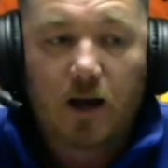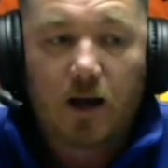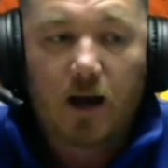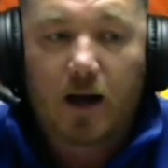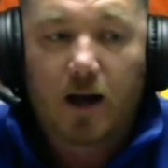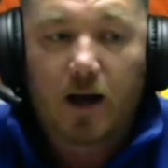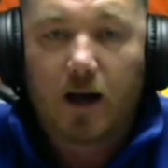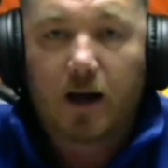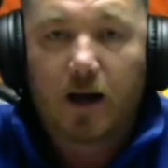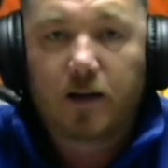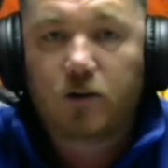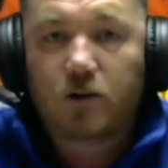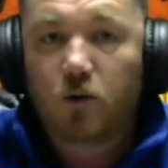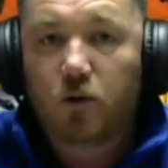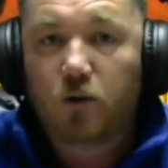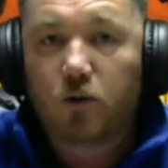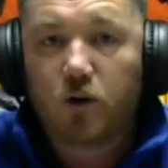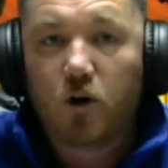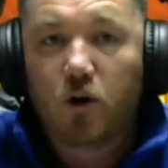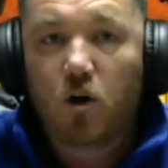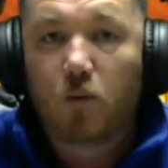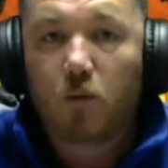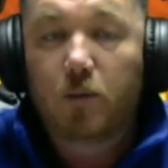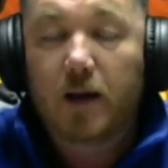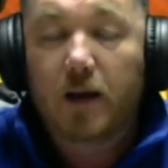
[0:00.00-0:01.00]
I, I, don't
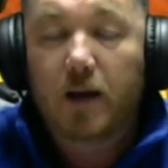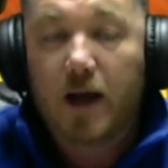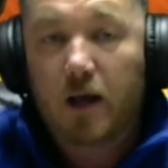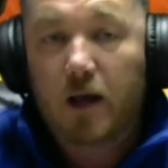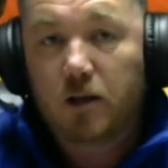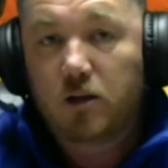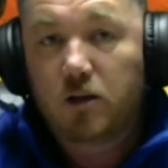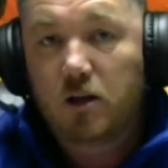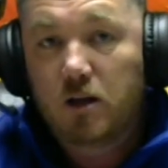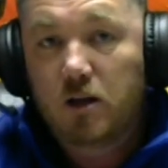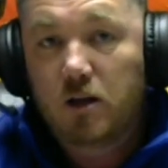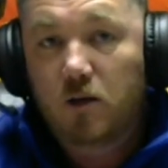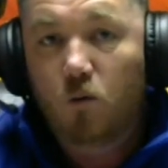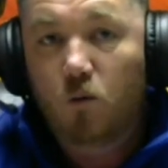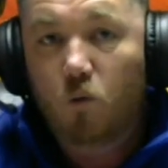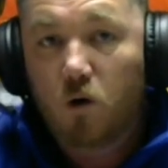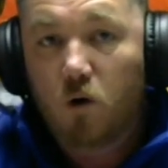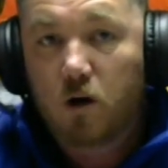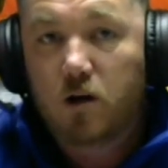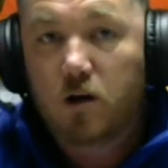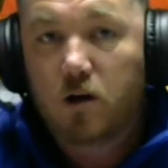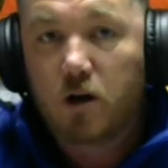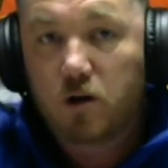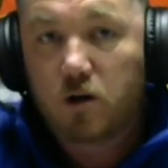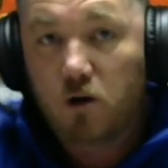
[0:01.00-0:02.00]
know, but Allen, you need to
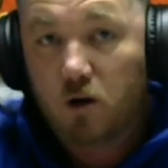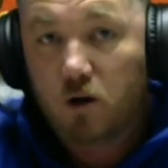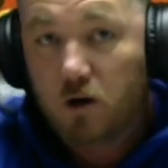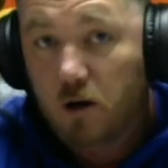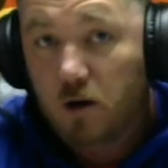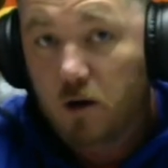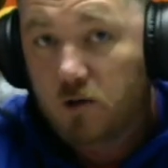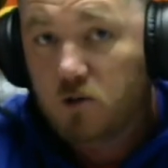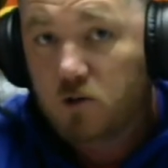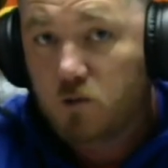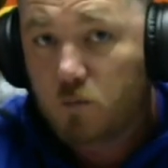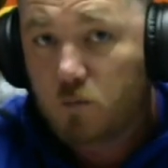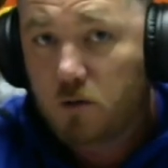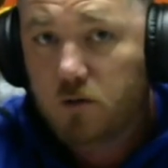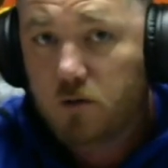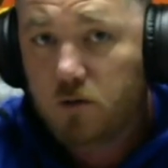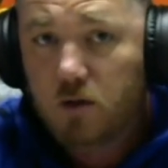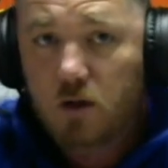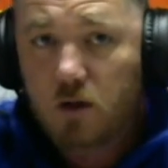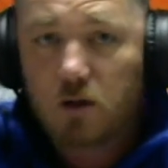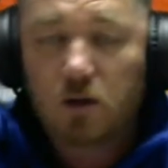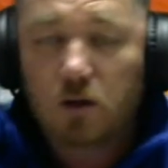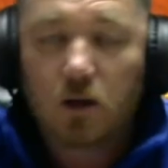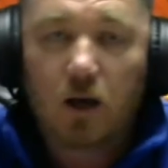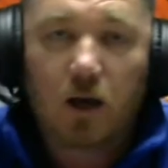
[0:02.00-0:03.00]
work on your
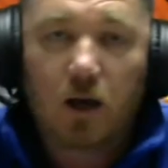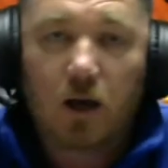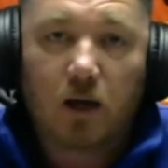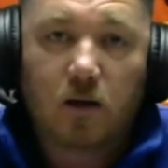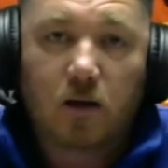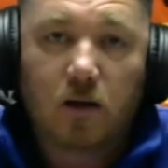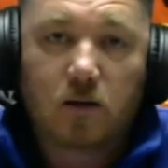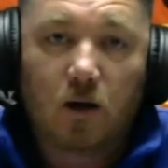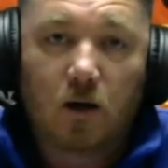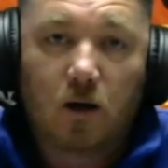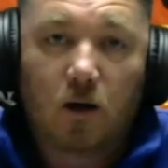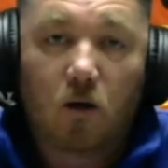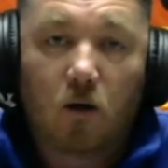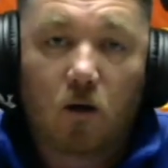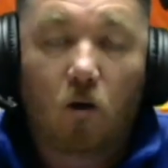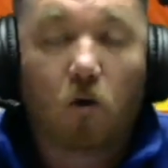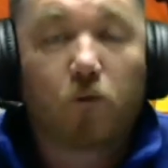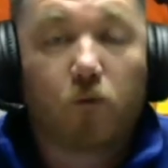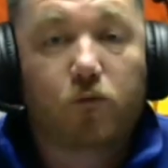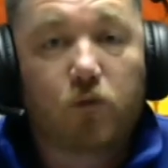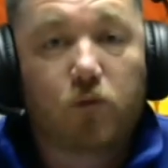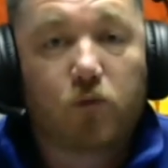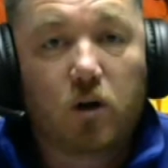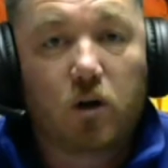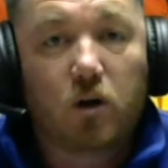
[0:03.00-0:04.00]
gunsmithing, and uh,
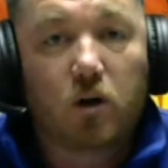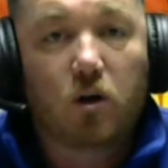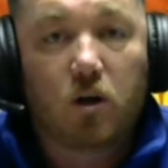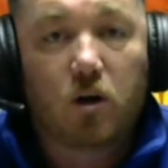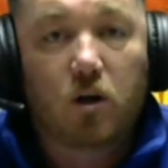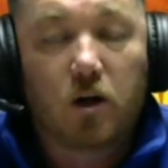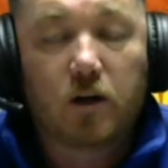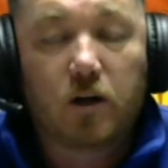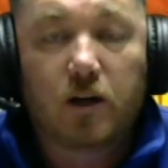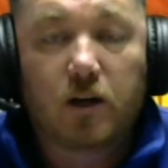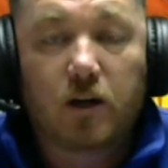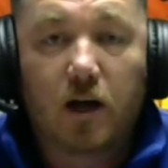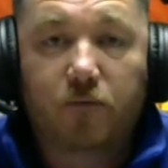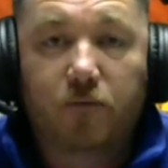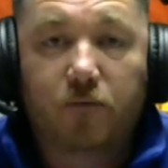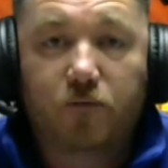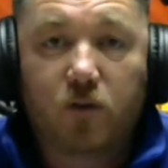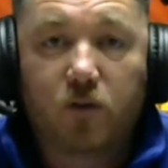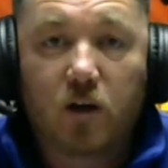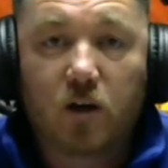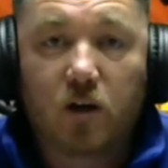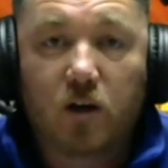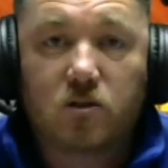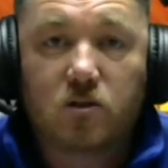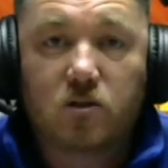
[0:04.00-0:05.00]
hopefully your gun got
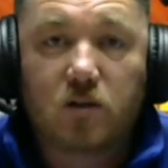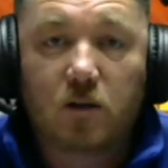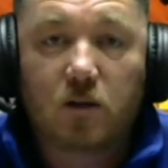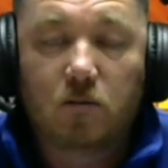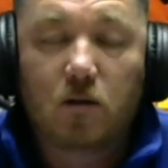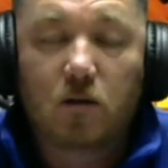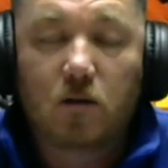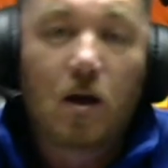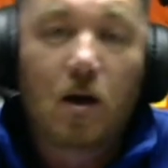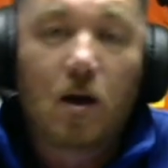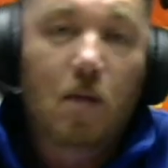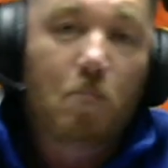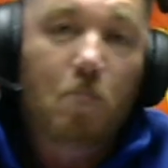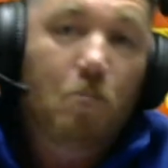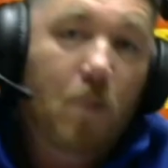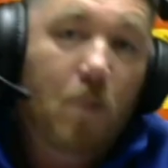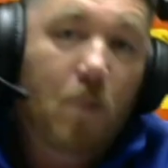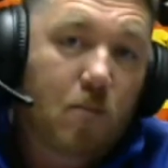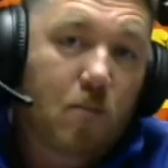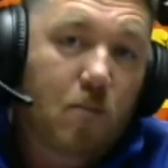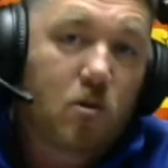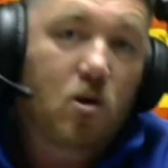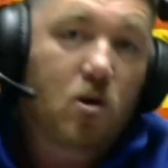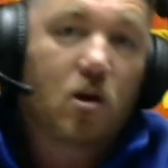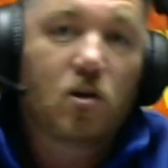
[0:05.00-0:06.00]
fixed, and
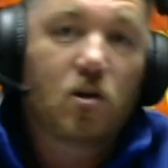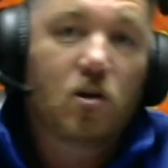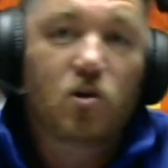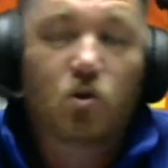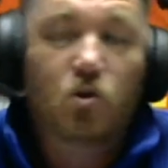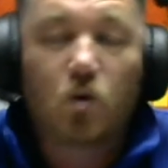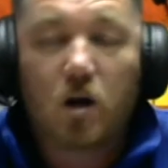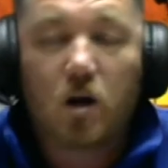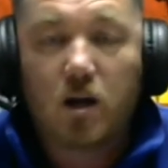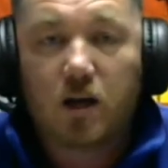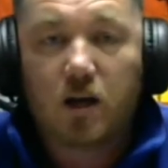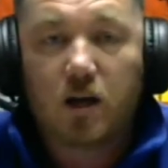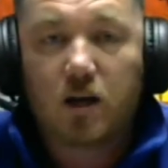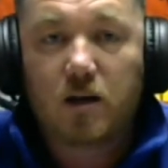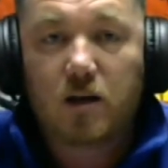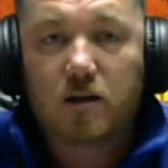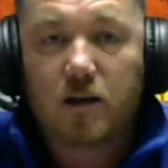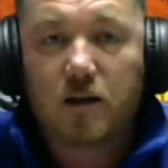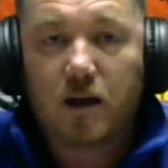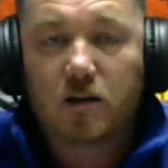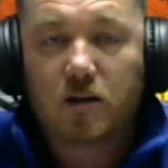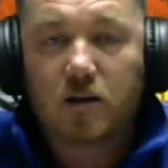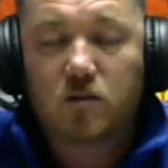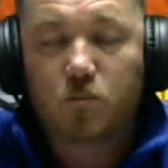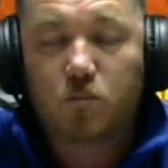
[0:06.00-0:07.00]
maybe you can try it again
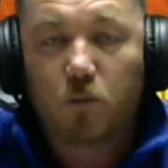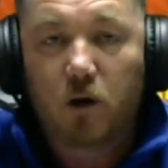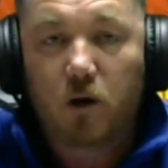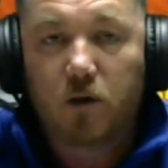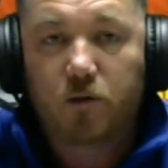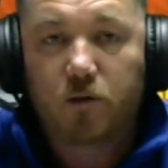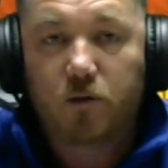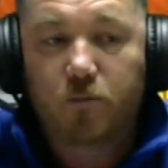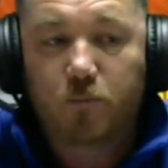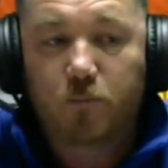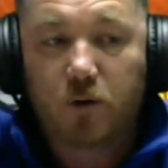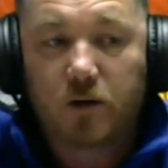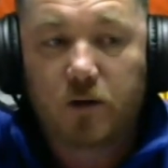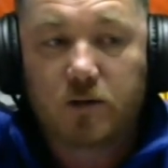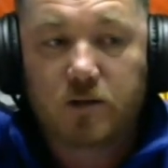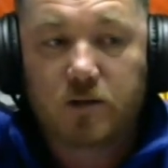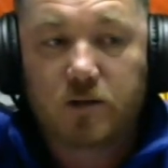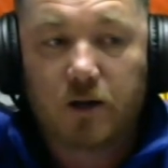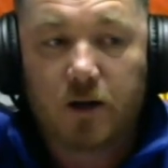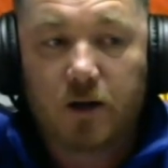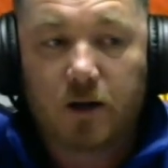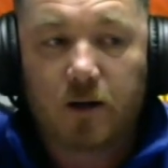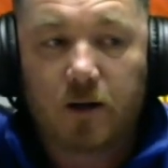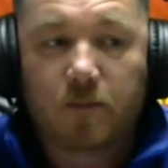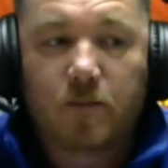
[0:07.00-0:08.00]
next month. But
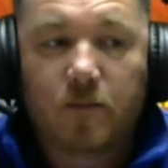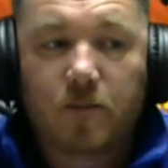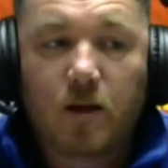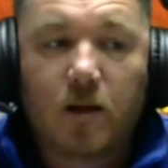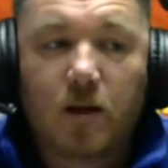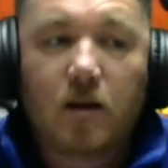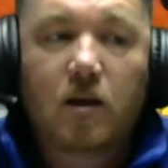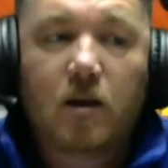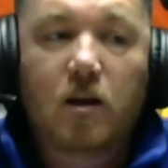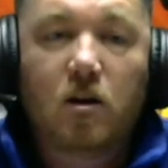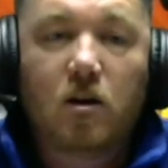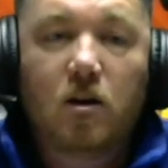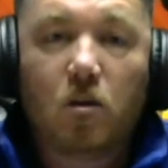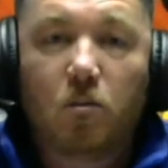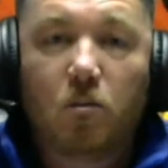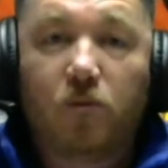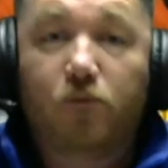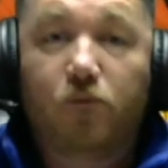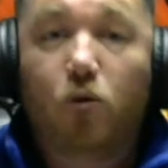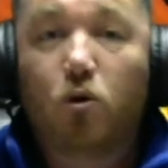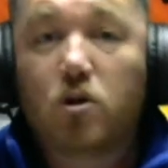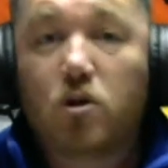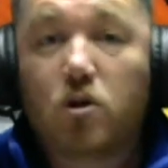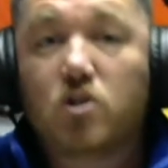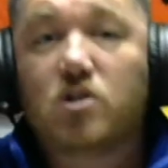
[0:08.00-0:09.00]
uh, you know,
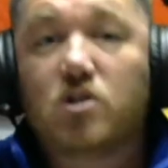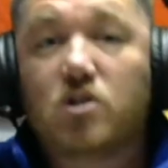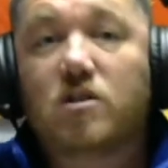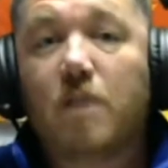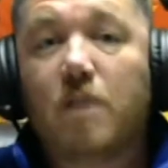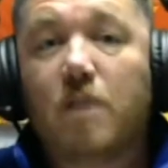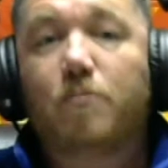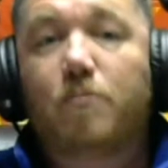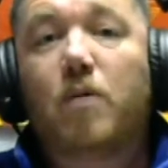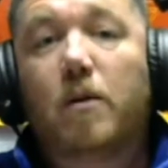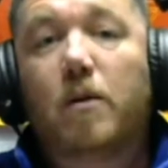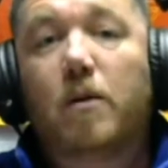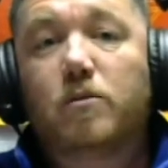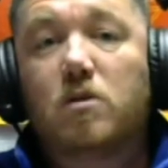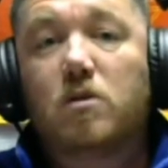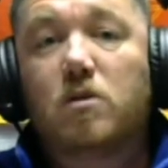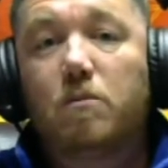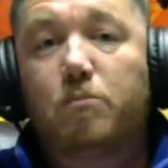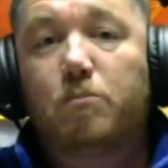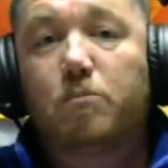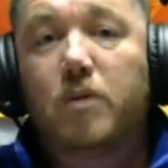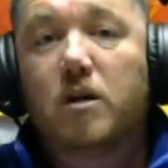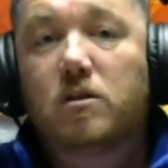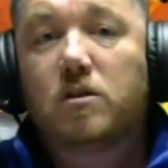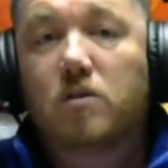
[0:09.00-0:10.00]
before you step up to the
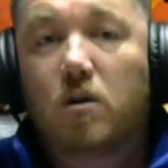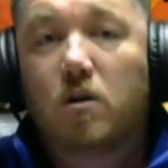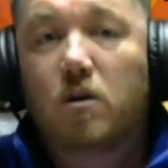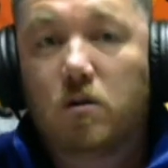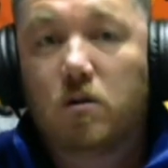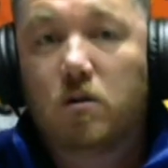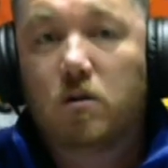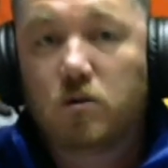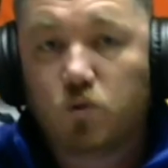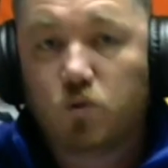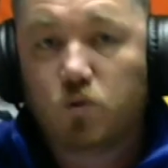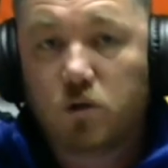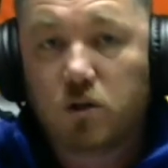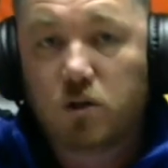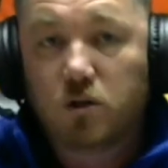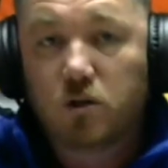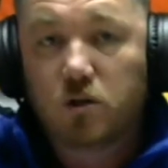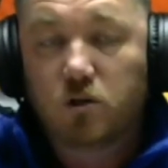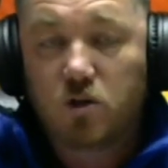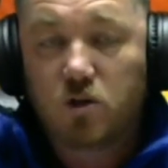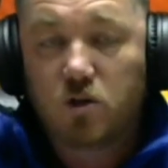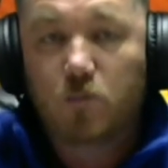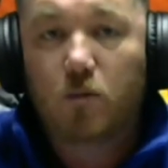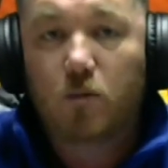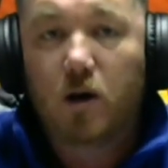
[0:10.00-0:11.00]
big dog
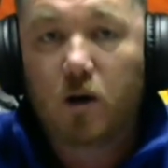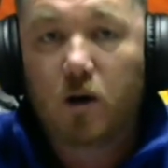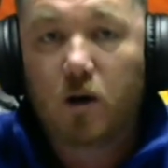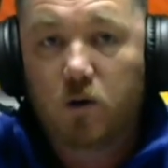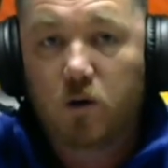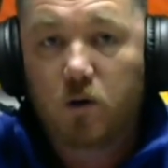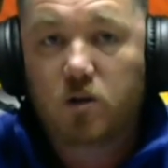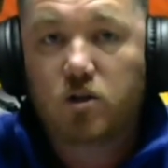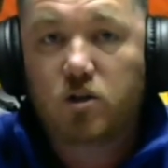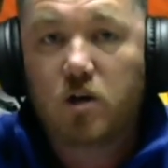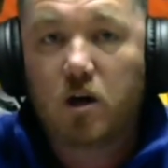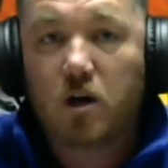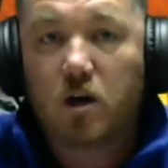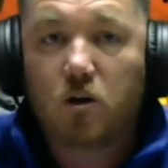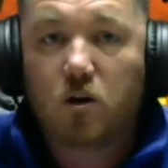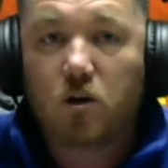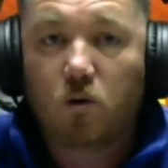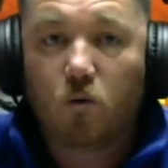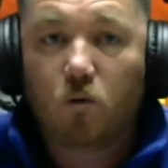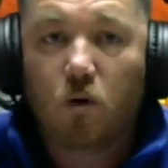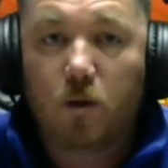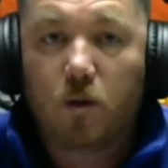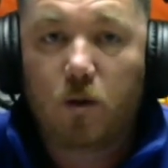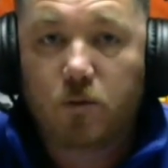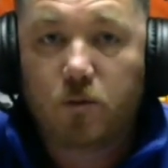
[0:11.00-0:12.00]
drills, you might want to check
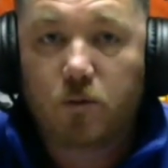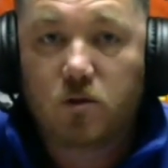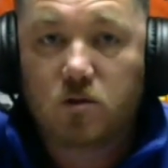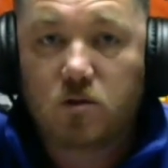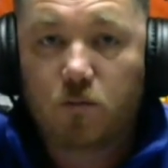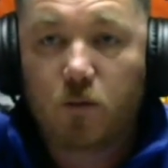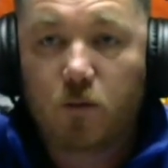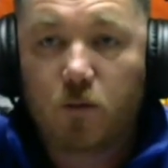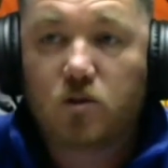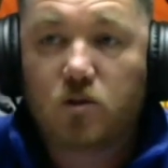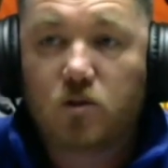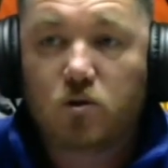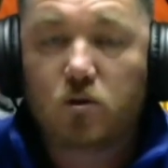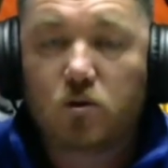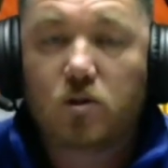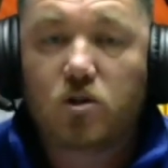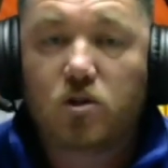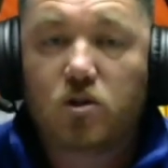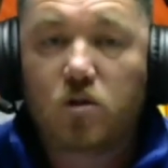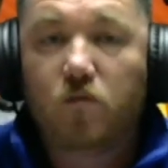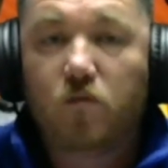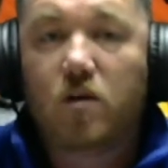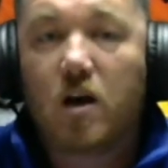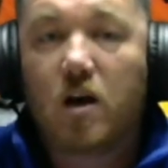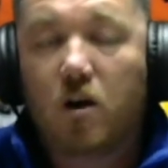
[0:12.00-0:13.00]
your weapons and make sure
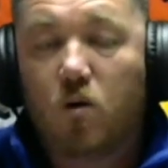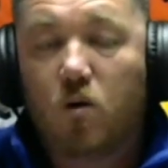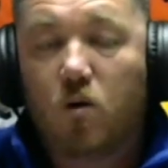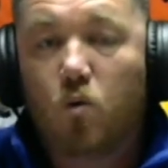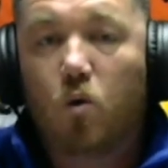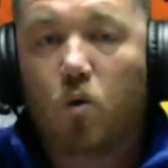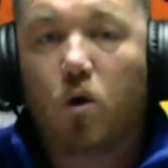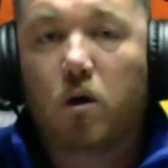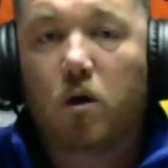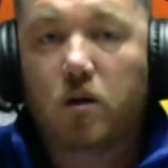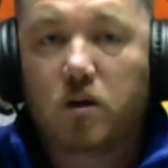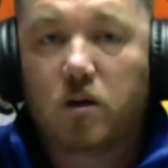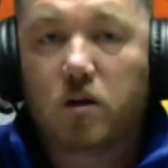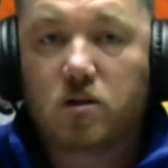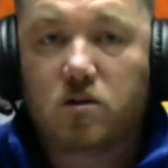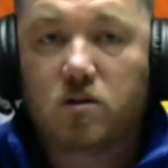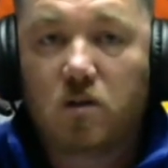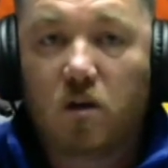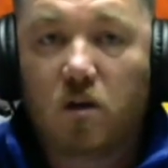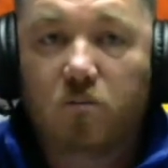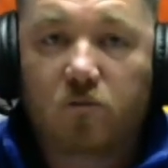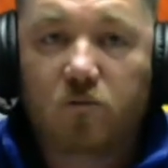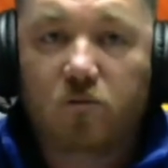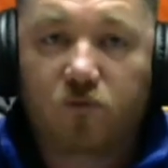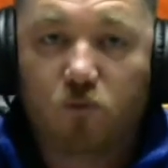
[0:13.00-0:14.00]
that you've got quality
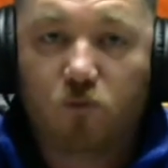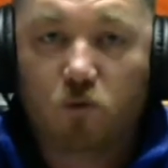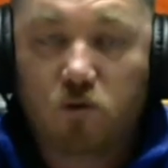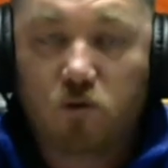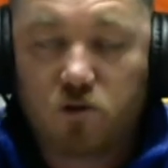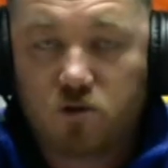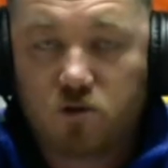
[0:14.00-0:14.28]
stuff before you